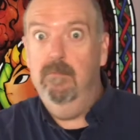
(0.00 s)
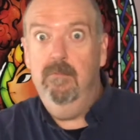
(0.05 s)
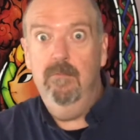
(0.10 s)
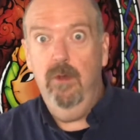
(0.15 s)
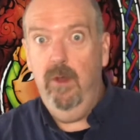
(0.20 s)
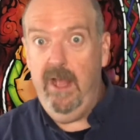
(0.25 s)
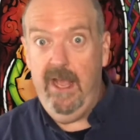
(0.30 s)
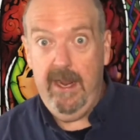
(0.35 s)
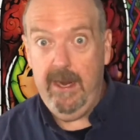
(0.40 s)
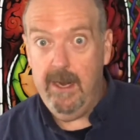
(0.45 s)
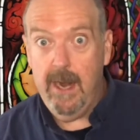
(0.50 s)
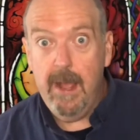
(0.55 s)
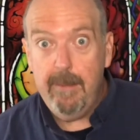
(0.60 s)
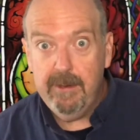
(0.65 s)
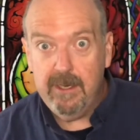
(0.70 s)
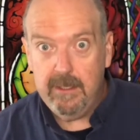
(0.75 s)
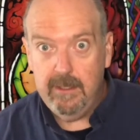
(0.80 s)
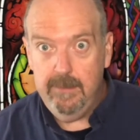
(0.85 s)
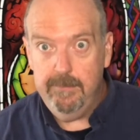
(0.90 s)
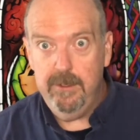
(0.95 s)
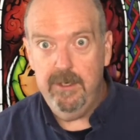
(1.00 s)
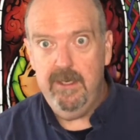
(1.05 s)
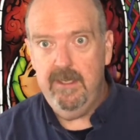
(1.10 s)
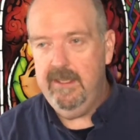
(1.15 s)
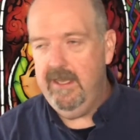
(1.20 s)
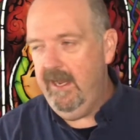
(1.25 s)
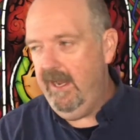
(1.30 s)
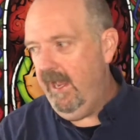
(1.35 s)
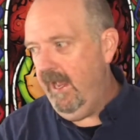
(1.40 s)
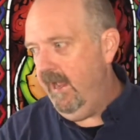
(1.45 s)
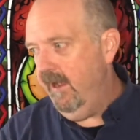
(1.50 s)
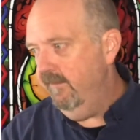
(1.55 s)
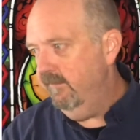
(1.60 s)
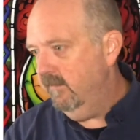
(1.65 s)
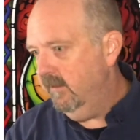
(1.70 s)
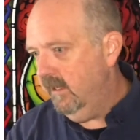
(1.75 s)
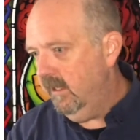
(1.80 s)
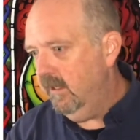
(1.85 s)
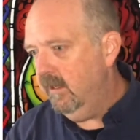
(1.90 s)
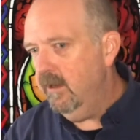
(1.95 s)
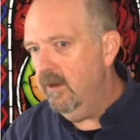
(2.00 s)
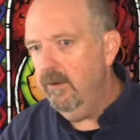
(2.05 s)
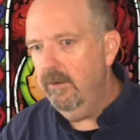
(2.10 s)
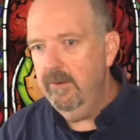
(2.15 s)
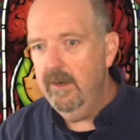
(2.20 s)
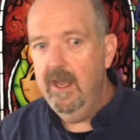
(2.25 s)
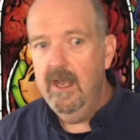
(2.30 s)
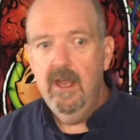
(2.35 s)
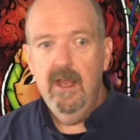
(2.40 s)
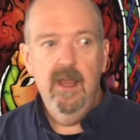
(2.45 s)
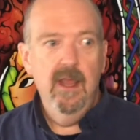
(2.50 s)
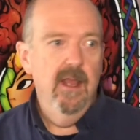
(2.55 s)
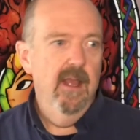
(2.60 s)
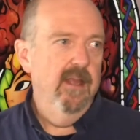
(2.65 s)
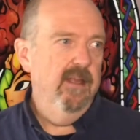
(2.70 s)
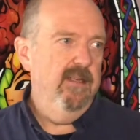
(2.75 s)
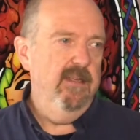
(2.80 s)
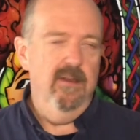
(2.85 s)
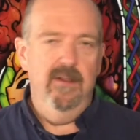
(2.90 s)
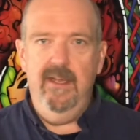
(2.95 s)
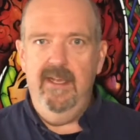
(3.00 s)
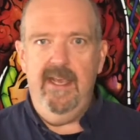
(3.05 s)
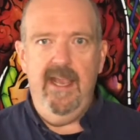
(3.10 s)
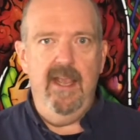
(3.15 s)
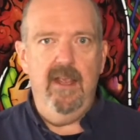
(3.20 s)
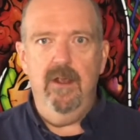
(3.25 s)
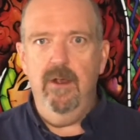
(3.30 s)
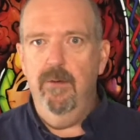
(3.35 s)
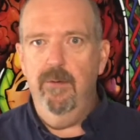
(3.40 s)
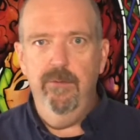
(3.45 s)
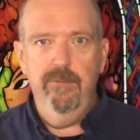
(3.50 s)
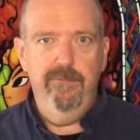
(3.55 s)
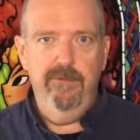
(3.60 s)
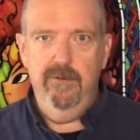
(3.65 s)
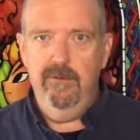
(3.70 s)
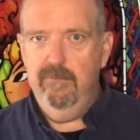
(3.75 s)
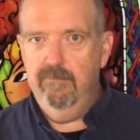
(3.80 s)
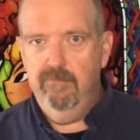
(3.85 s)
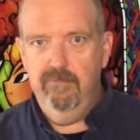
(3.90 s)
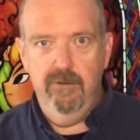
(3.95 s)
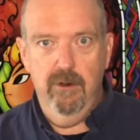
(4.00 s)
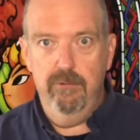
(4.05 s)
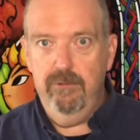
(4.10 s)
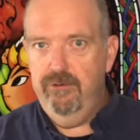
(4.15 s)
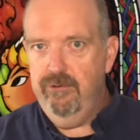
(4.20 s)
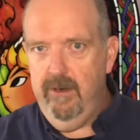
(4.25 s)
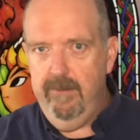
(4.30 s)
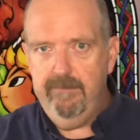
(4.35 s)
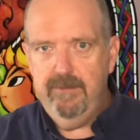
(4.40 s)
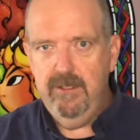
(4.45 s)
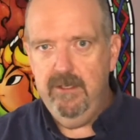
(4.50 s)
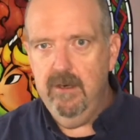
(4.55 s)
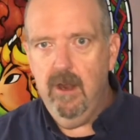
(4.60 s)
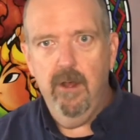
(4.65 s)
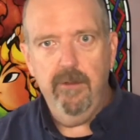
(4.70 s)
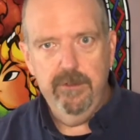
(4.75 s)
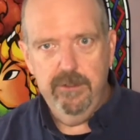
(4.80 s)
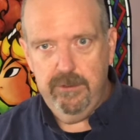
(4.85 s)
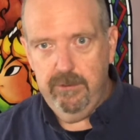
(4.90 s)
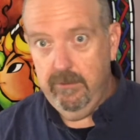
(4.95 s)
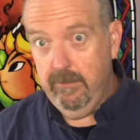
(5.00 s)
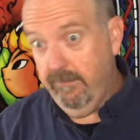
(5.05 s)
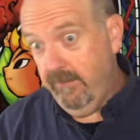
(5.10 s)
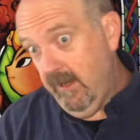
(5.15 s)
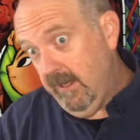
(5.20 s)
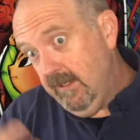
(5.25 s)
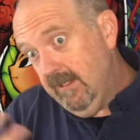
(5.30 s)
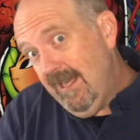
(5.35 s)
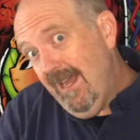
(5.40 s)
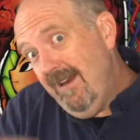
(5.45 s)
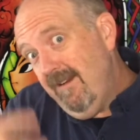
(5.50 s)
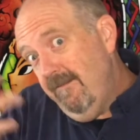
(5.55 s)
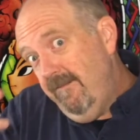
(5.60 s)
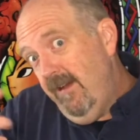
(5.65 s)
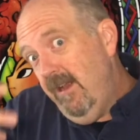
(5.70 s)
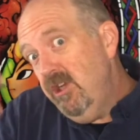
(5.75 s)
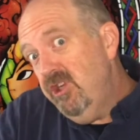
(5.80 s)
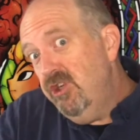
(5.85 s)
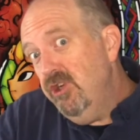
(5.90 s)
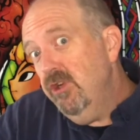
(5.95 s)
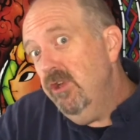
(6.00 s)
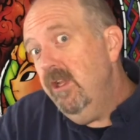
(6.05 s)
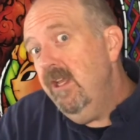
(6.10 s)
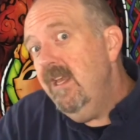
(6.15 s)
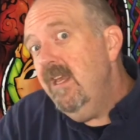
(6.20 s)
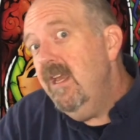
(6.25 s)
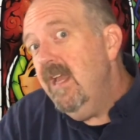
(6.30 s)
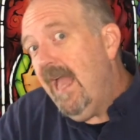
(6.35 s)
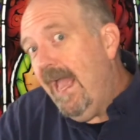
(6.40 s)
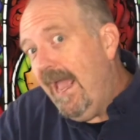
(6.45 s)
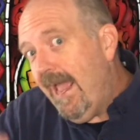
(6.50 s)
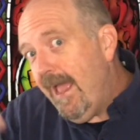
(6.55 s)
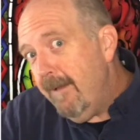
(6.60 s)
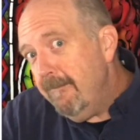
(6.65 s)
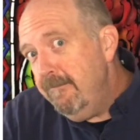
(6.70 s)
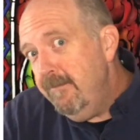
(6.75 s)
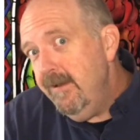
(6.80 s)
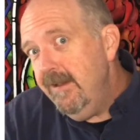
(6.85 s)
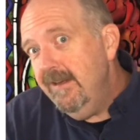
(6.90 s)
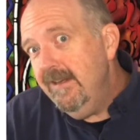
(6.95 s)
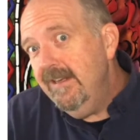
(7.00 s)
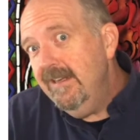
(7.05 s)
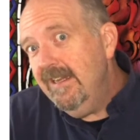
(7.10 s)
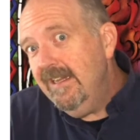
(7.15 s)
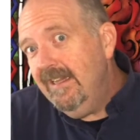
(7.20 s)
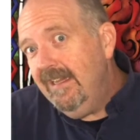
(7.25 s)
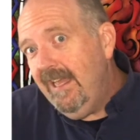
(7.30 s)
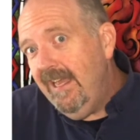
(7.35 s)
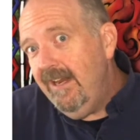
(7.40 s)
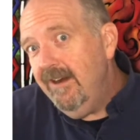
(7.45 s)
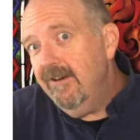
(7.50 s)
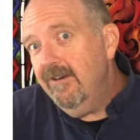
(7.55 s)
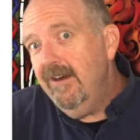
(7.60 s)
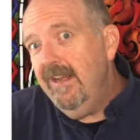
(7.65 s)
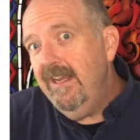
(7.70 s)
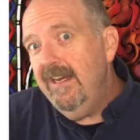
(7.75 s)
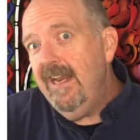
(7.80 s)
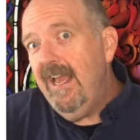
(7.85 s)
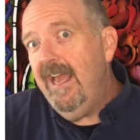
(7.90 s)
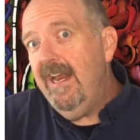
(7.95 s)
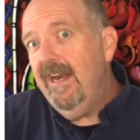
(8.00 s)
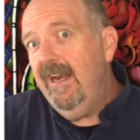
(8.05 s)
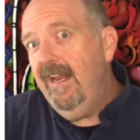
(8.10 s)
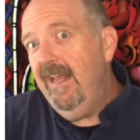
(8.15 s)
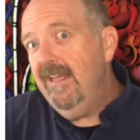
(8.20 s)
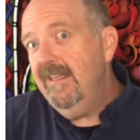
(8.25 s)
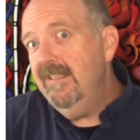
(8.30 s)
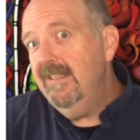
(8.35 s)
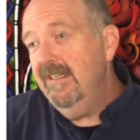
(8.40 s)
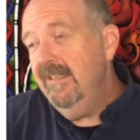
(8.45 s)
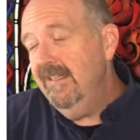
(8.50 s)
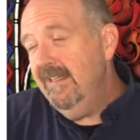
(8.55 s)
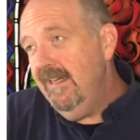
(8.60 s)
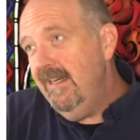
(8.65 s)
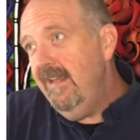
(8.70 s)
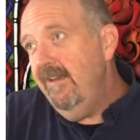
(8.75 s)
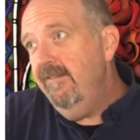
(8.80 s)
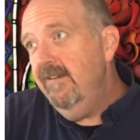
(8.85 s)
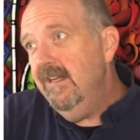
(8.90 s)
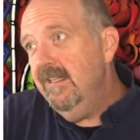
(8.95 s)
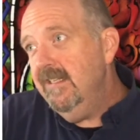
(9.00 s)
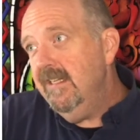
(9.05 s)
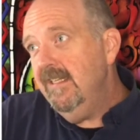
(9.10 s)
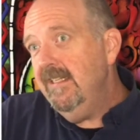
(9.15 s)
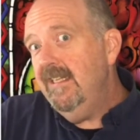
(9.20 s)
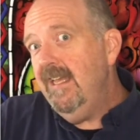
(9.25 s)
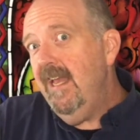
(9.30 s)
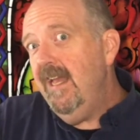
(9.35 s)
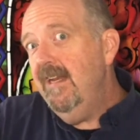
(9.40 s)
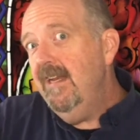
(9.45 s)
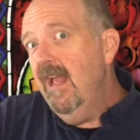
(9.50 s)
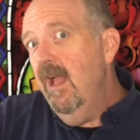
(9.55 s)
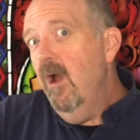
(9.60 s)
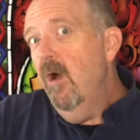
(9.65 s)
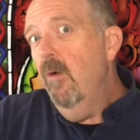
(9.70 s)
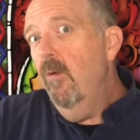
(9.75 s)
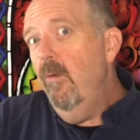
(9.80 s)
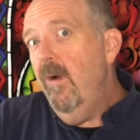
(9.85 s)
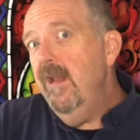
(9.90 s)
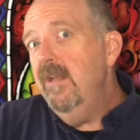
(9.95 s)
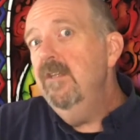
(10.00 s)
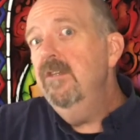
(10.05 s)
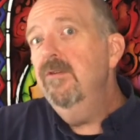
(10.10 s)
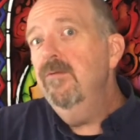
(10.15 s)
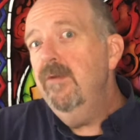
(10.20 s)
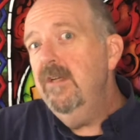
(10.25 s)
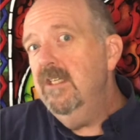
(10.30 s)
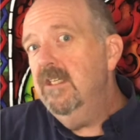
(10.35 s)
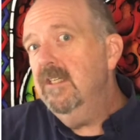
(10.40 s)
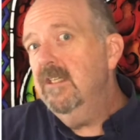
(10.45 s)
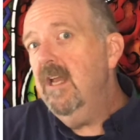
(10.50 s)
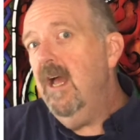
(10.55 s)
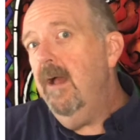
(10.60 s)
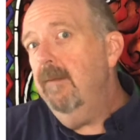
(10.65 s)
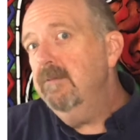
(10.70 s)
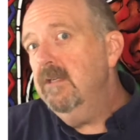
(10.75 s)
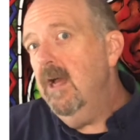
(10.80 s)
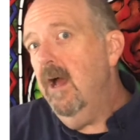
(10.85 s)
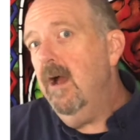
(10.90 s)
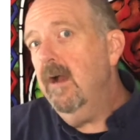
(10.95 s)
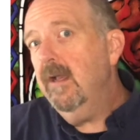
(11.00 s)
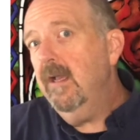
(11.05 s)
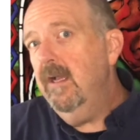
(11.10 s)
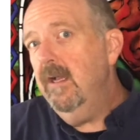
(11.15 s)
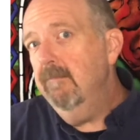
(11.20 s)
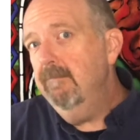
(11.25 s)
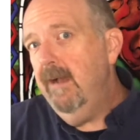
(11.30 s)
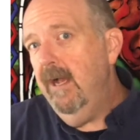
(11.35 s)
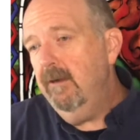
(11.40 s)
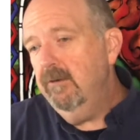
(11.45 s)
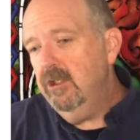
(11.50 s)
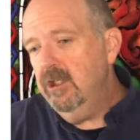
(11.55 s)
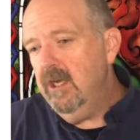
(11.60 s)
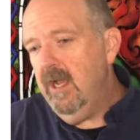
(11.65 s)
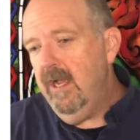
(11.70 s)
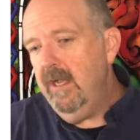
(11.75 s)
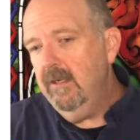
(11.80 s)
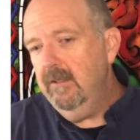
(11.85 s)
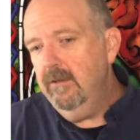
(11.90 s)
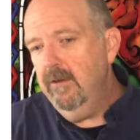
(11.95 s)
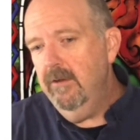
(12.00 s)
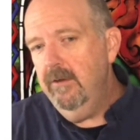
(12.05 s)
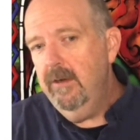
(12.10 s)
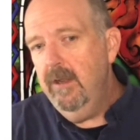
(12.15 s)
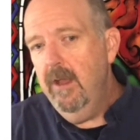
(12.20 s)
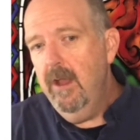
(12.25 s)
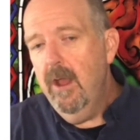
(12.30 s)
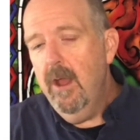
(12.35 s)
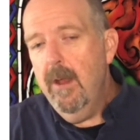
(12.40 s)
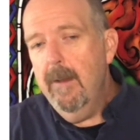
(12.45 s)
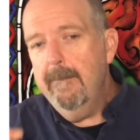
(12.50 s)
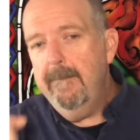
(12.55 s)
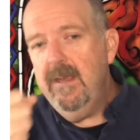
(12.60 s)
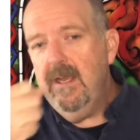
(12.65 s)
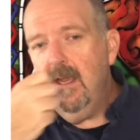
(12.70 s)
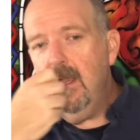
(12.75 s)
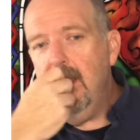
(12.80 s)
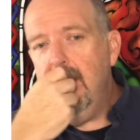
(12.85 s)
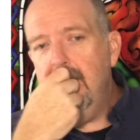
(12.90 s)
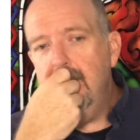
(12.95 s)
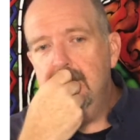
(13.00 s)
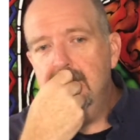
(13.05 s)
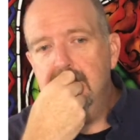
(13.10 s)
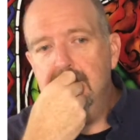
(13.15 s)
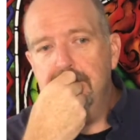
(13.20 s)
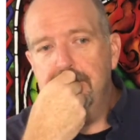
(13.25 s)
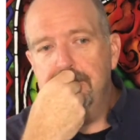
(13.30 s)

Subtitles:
economic liberty they have, let alone, they can't go for road trips and all the sort of things that eventually happen later in adolescence. And even, as I said, when do we stop talking about childhood? Because